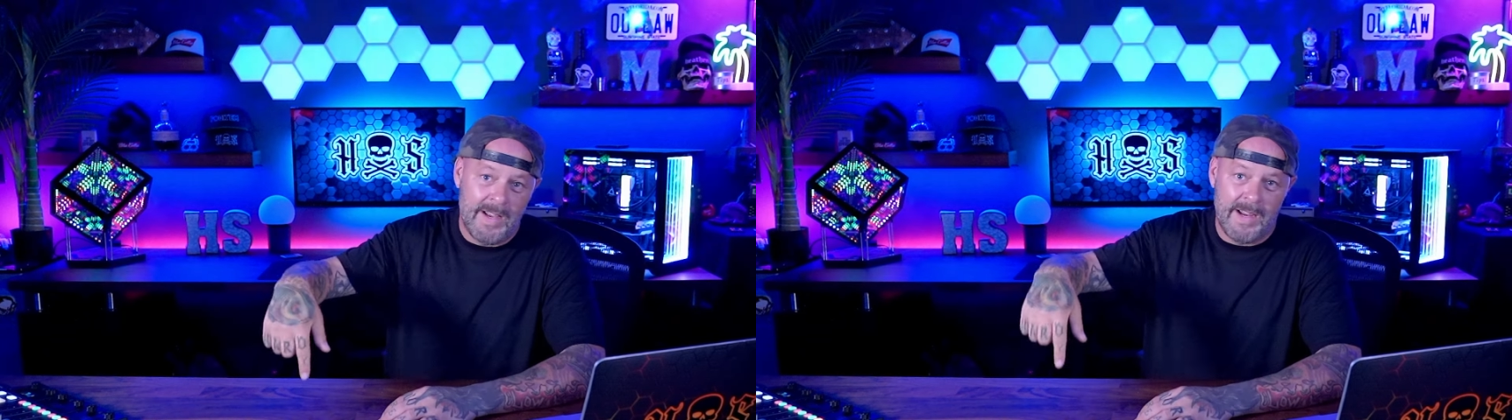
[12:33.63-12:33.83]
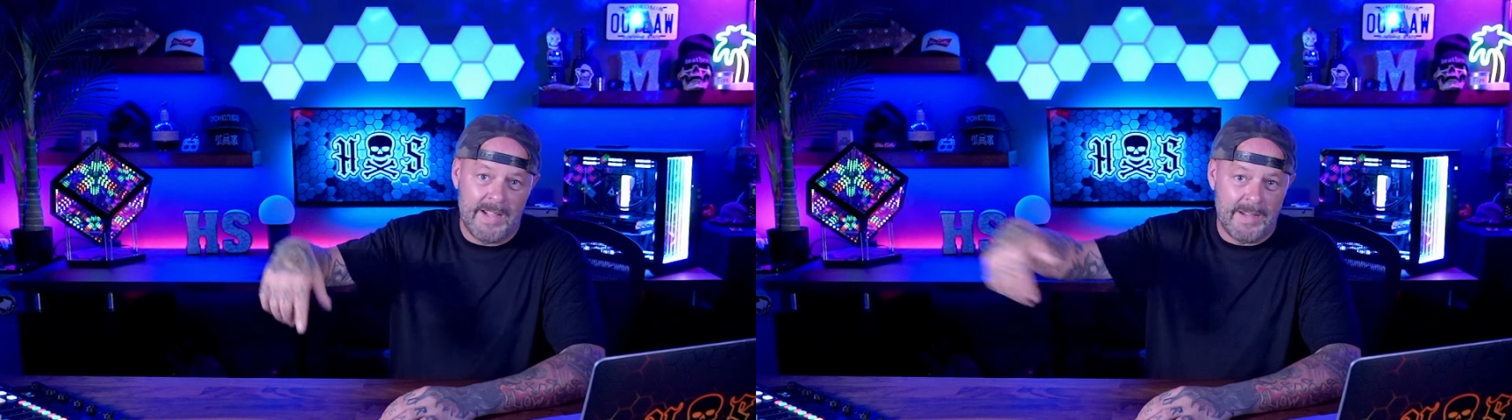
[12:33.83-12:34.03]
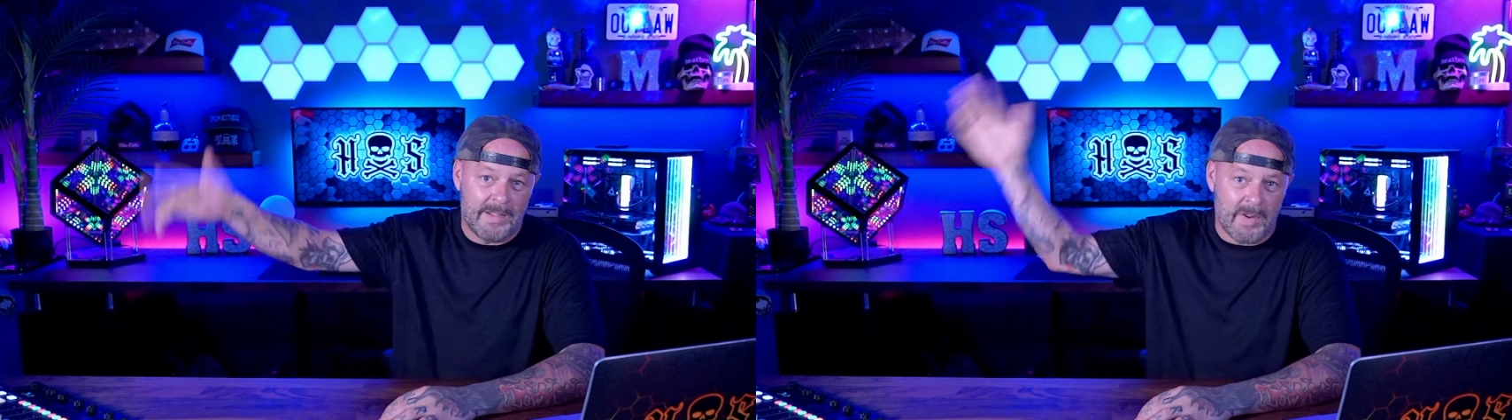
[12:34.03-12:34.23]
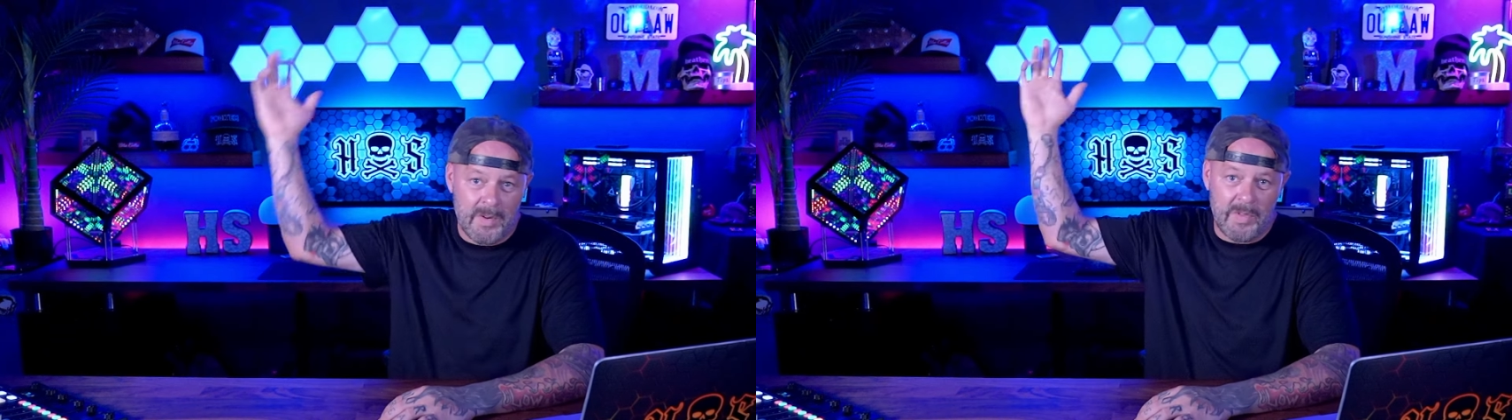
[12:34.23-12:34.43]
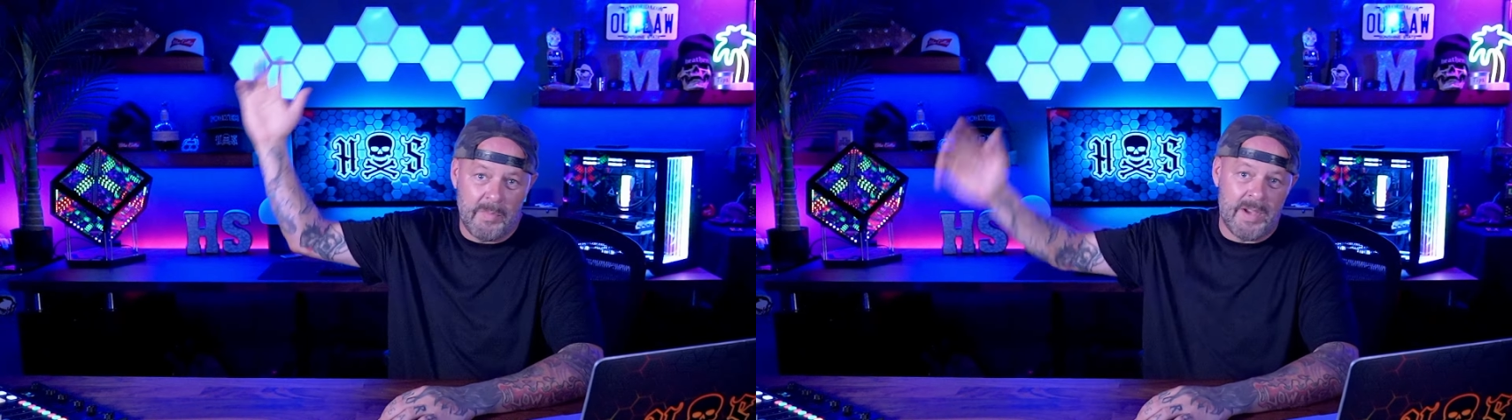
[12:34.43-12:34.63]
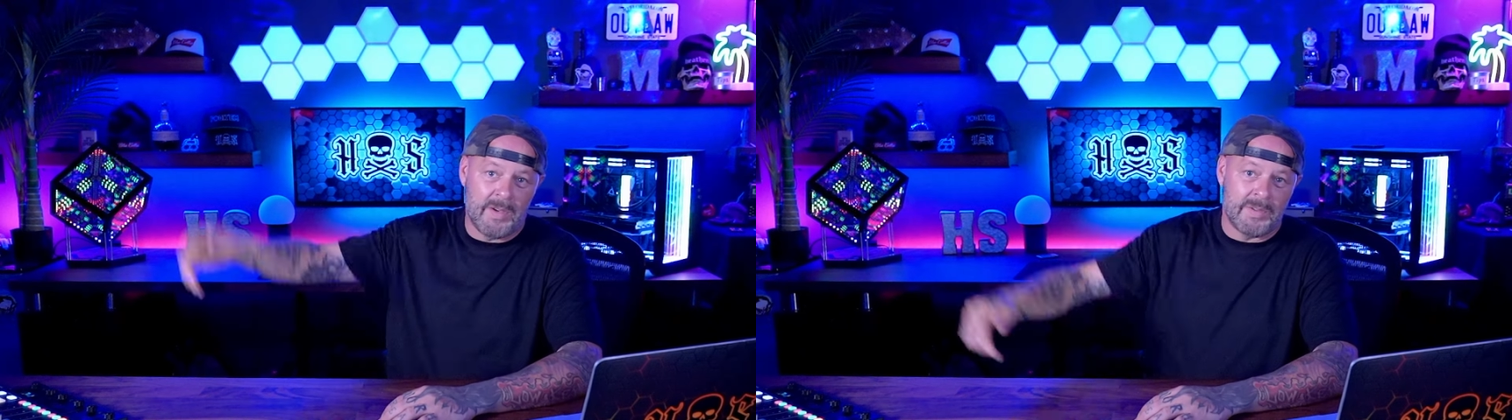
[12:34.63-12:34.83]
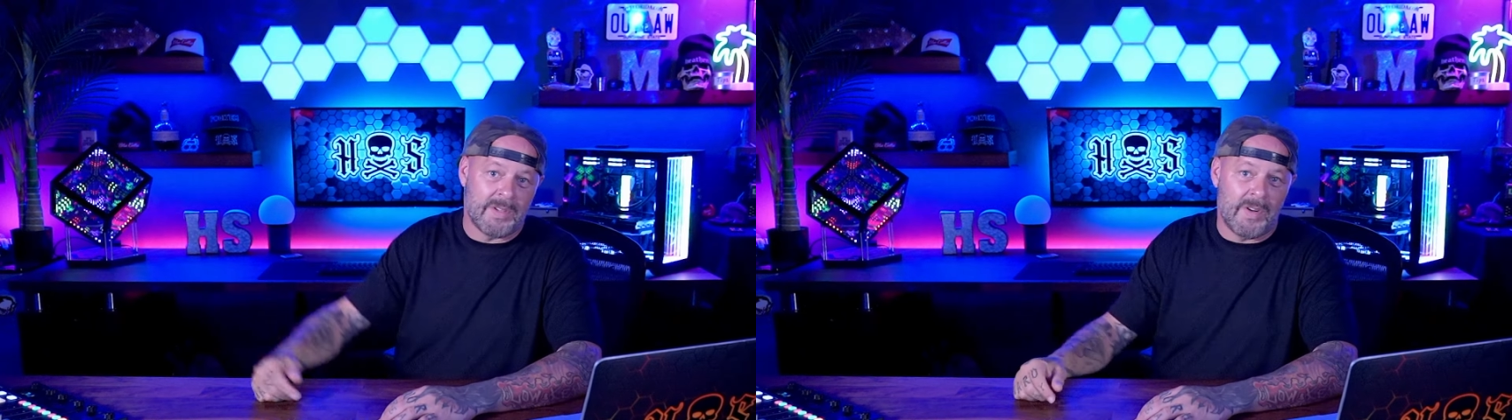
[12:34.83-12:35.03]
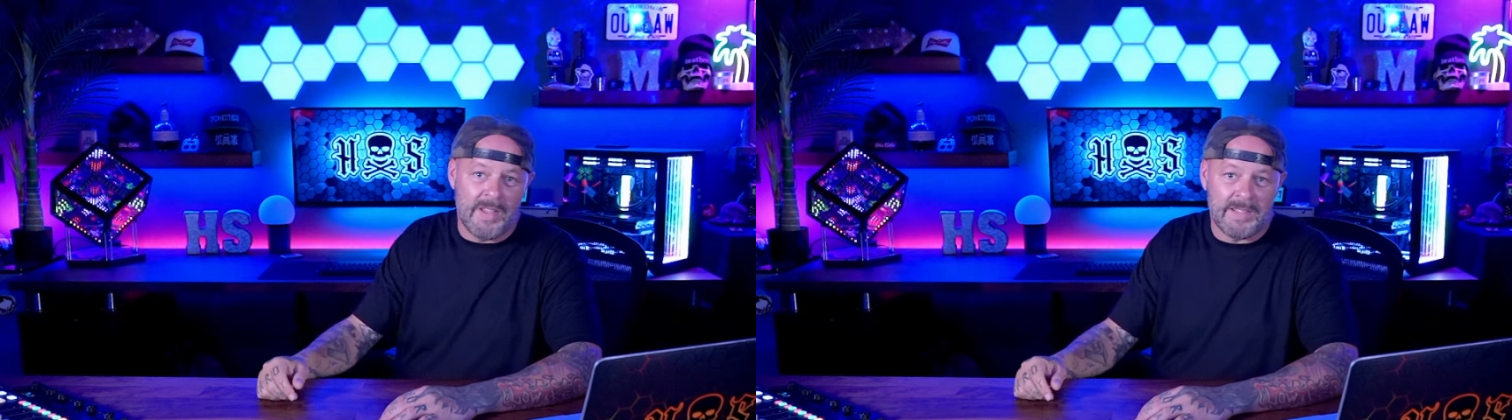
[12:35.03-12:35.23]
hit it, turn on the
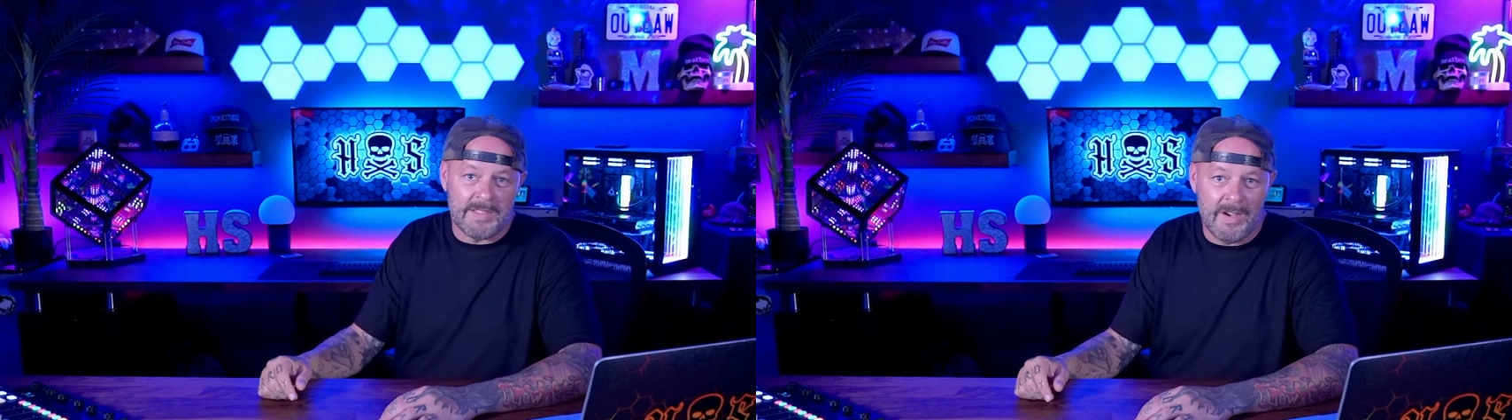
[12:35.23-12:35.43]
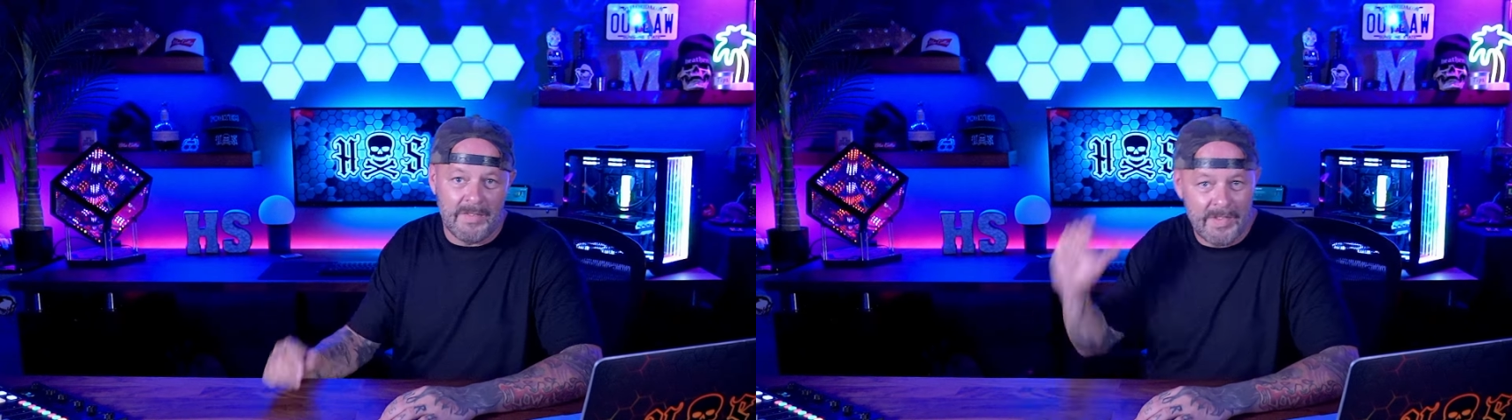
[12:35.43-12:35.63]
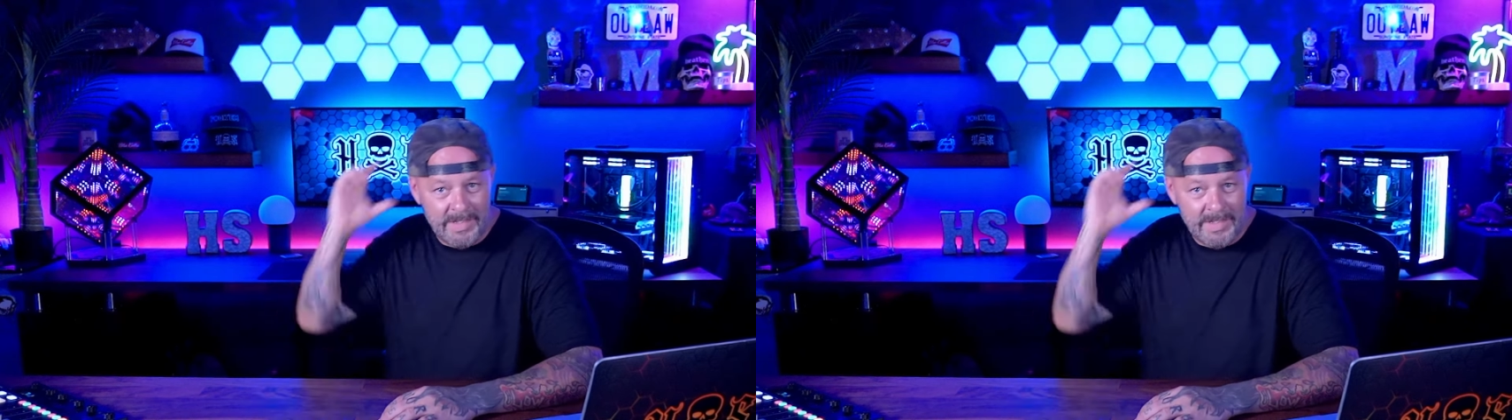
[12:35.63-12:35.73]
bells and all that stuff.